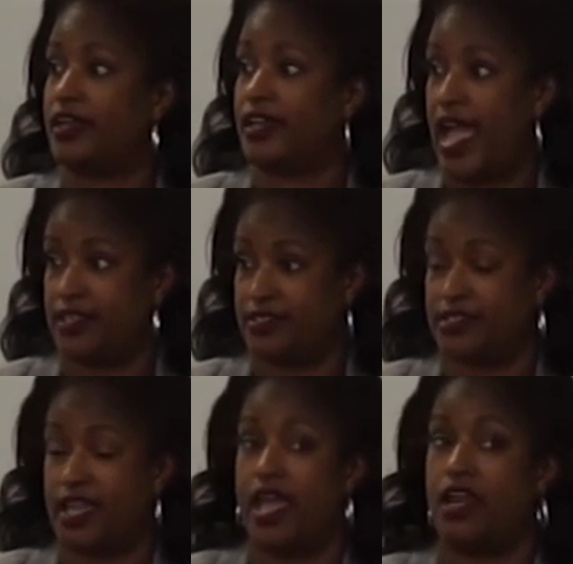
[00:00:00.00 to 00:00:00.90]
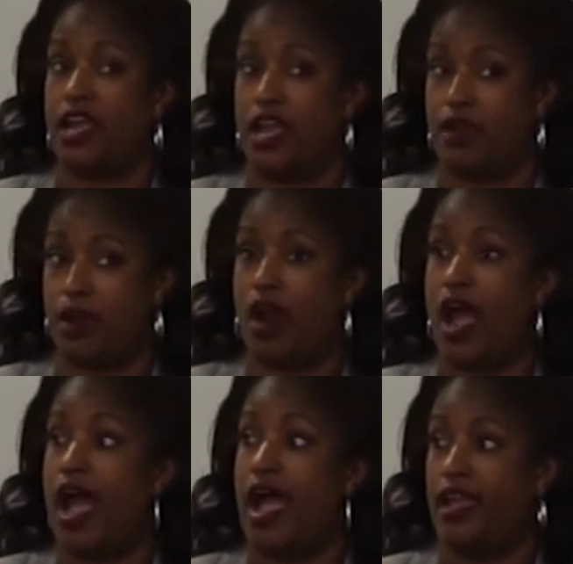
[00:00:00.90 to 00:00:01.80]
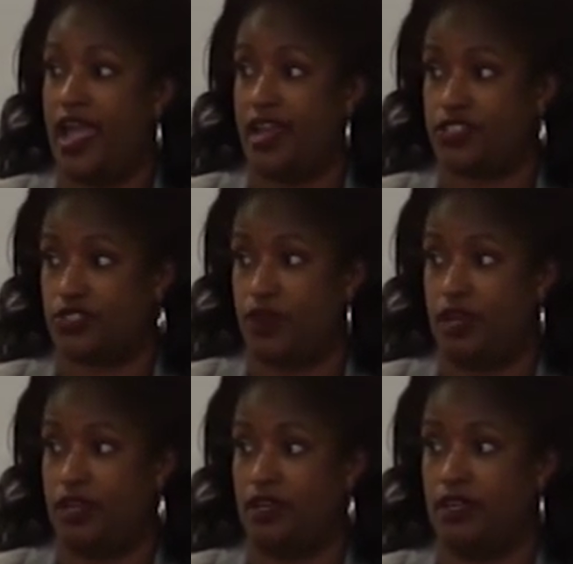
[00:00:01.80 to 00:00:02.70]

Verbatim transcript: CAT scan, MRI, X-ray.